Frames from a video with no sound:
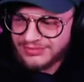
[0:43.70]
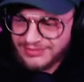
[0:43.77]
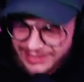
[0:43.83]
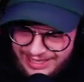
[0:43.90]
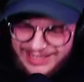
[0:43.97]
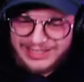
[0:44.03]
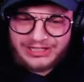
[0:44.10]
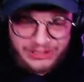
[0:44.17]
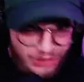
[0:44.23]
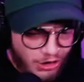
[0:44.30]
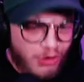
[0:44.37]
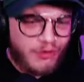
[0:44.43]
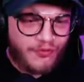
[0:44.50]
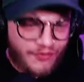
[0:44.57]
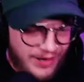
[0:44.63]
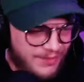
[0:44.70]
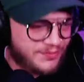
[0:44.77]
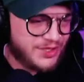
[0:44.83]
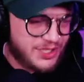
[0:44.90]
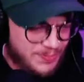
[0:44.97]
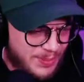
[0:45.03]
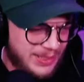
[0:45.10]
Hey, yo, fam,
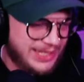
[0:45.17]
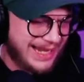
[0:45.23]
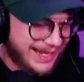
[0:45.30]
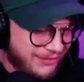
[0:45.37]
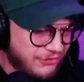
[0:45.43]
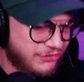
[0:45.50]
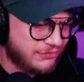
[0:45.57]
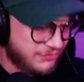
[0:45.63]
this piano.